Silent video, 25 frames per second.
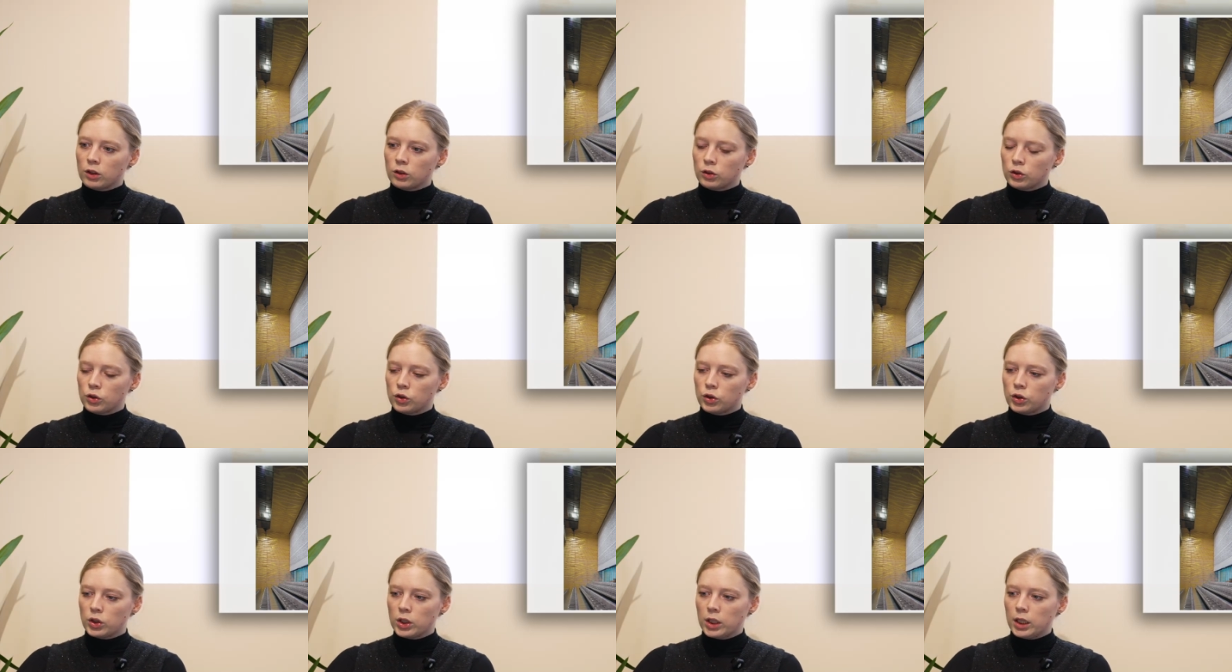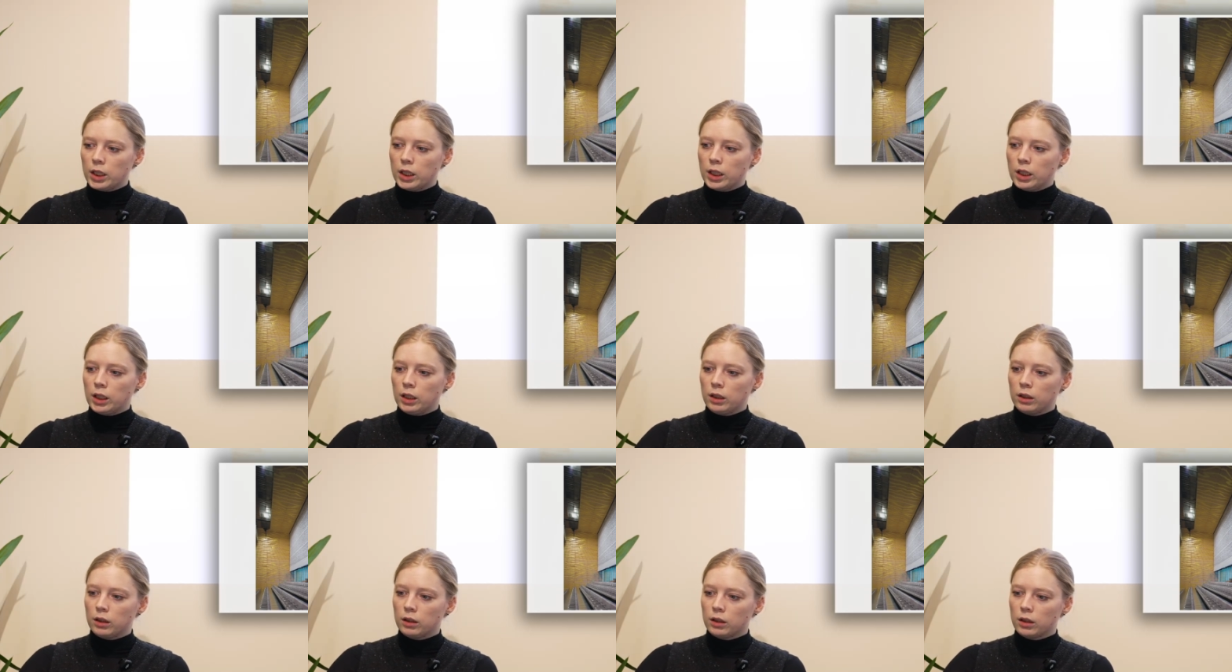
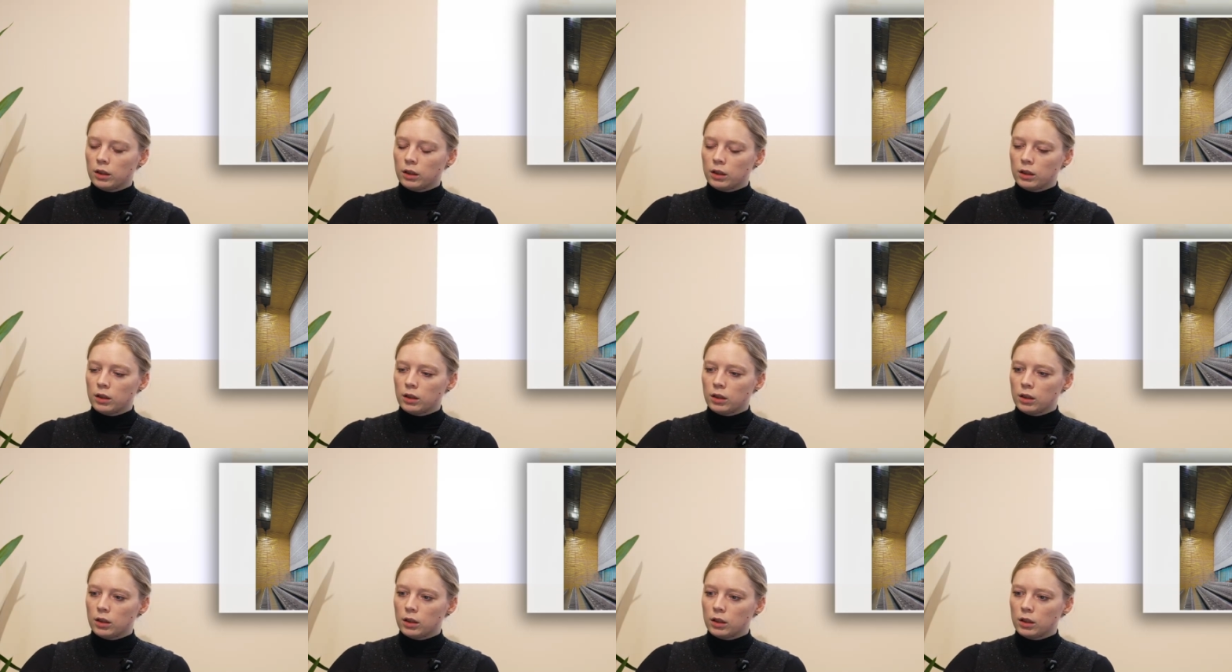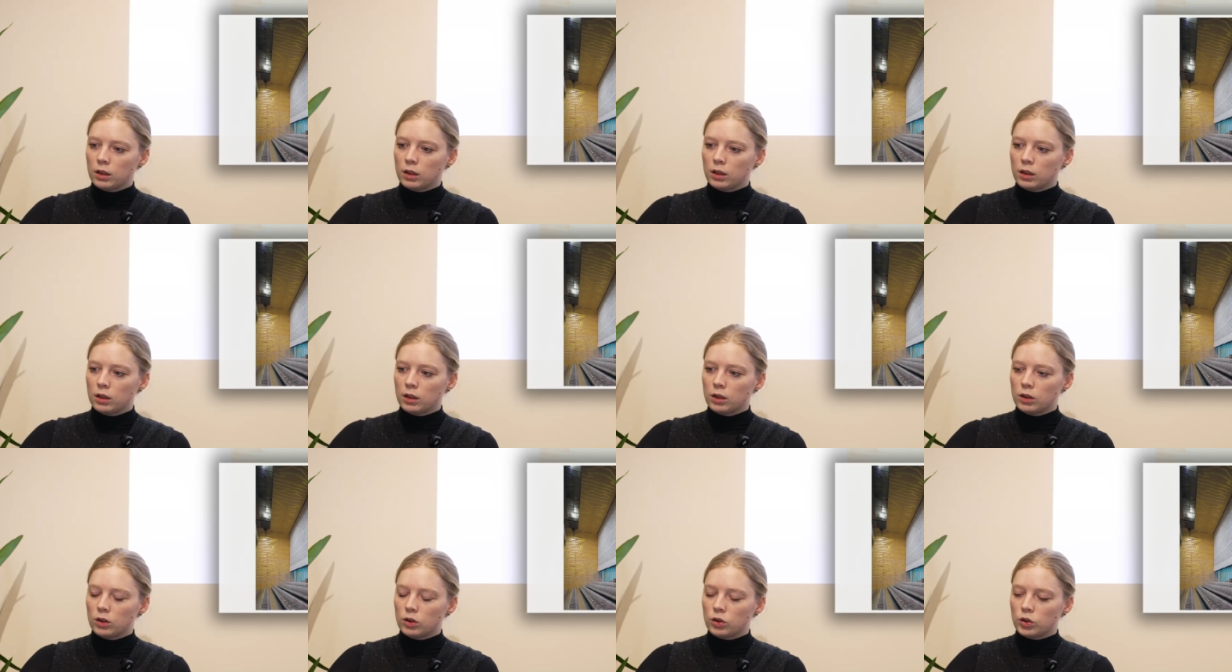She
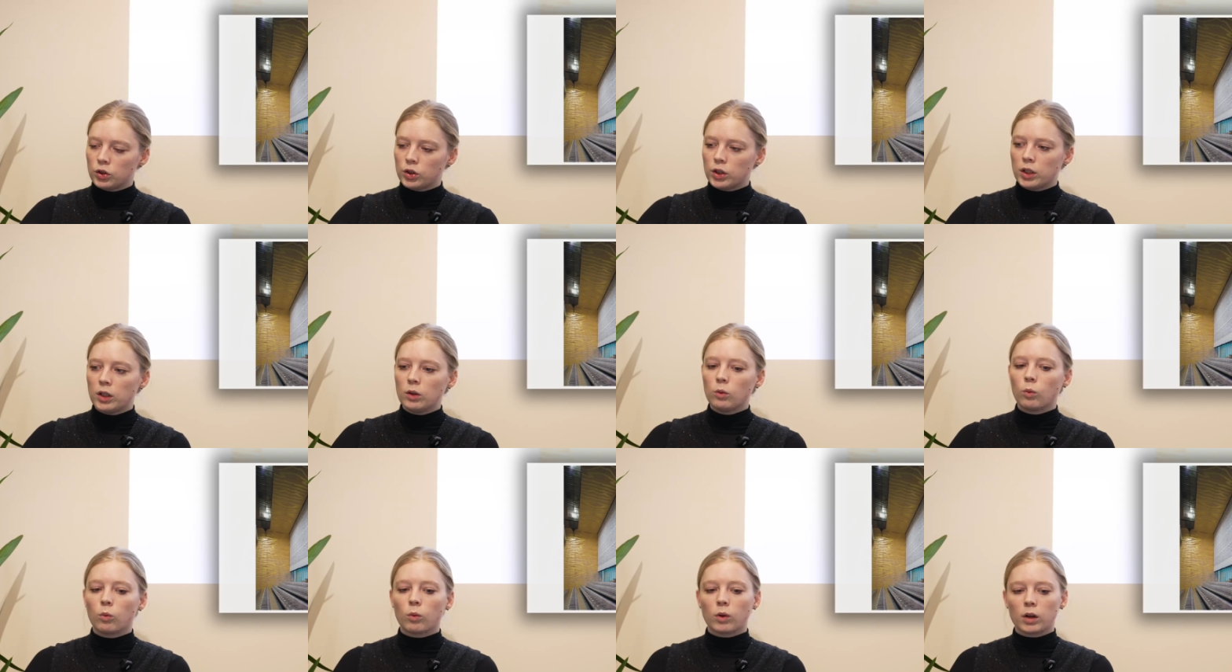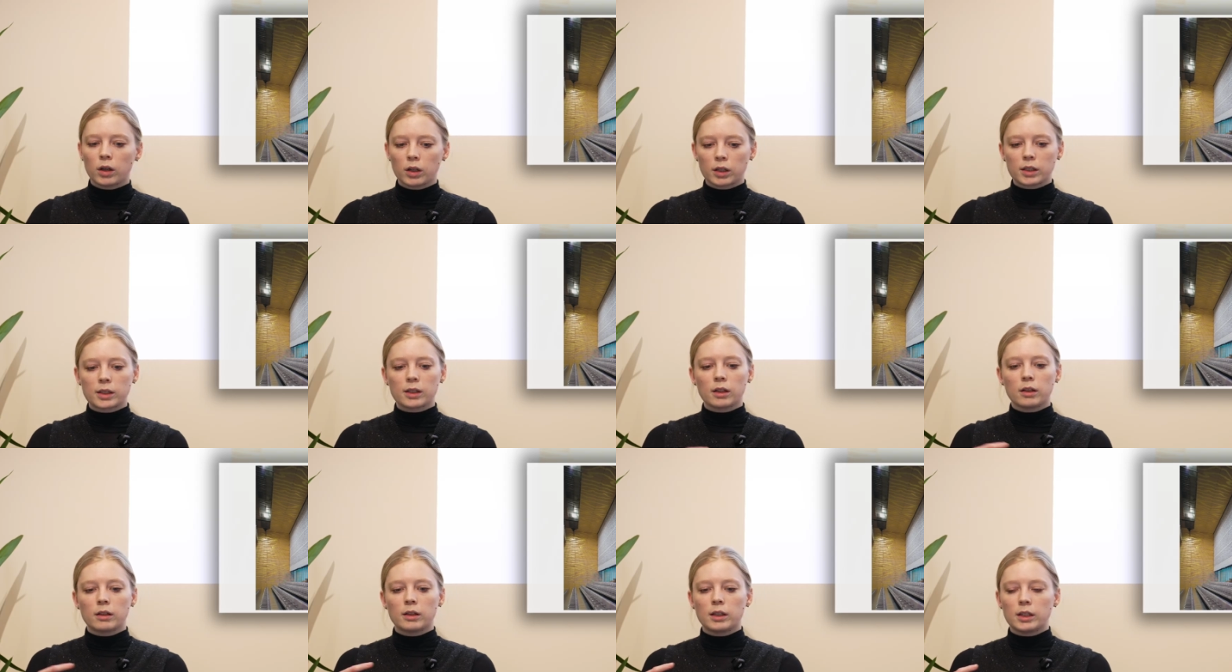
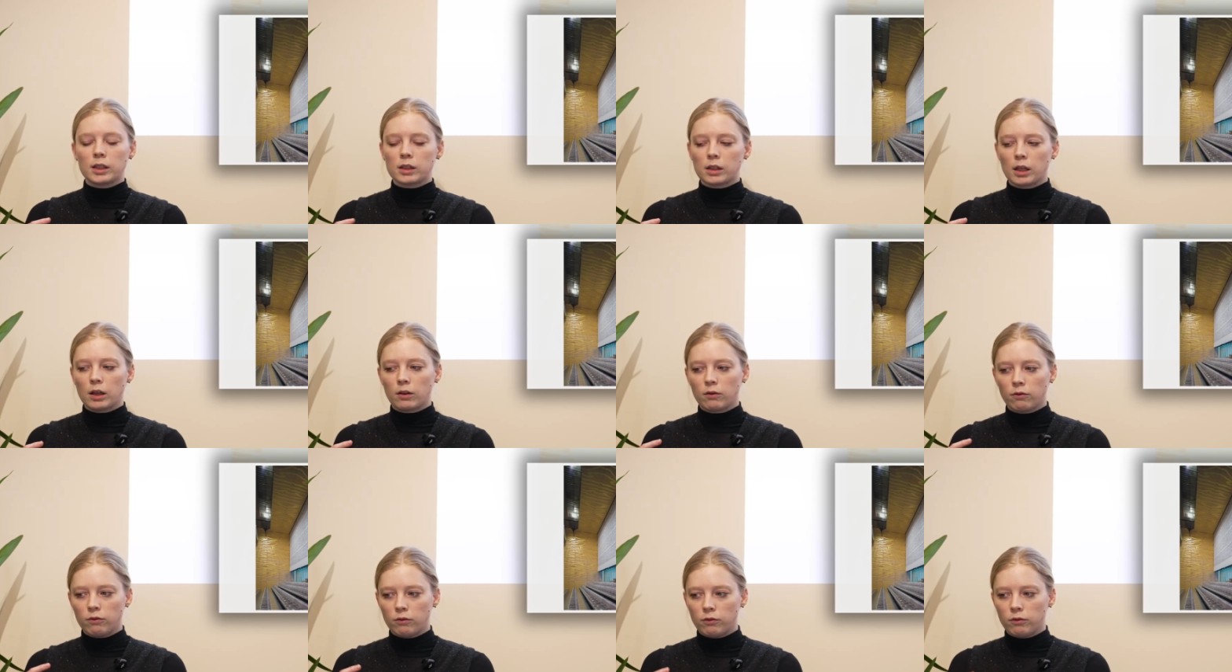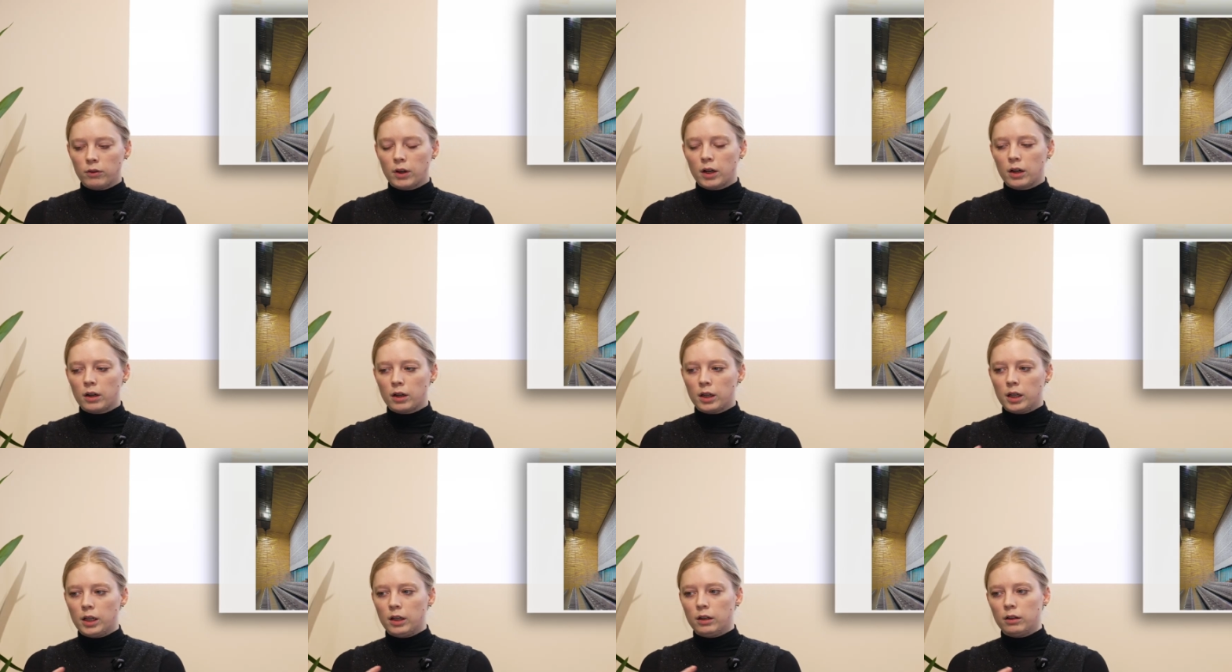works on this like
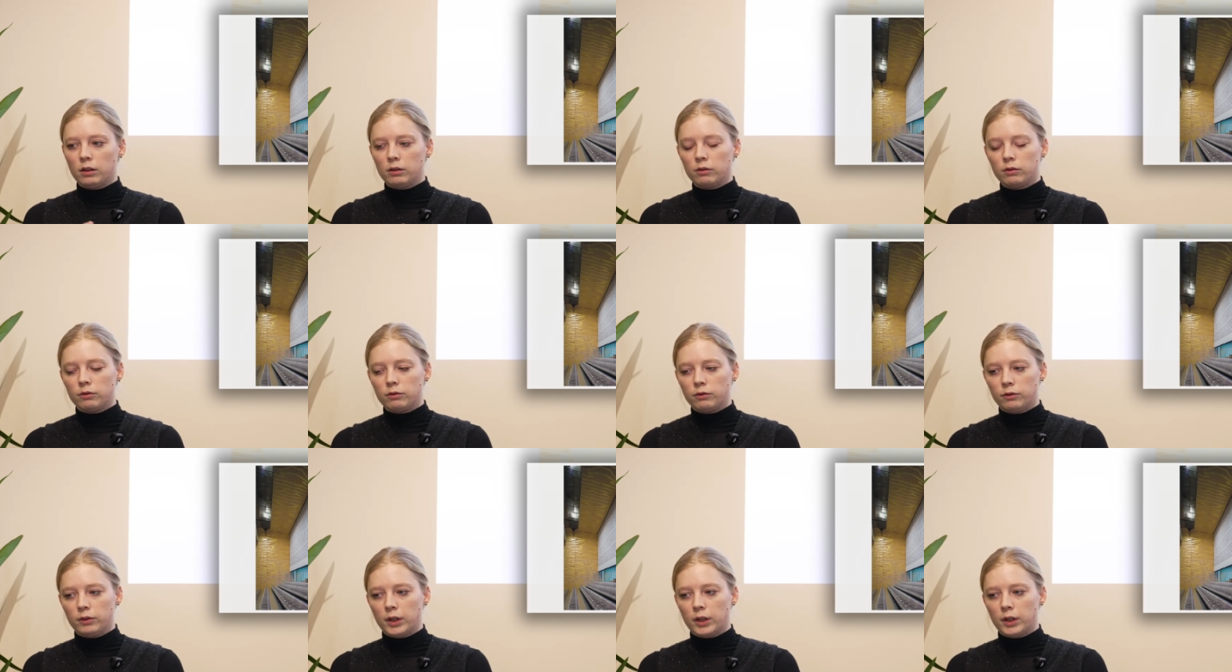very,